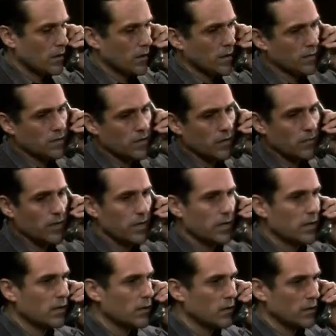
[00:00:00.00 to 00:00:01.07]
Okay, tell me
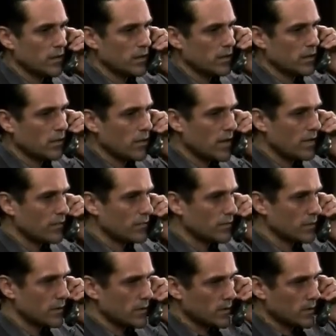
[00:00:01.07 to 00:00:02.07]
he didn't go. He didn't go after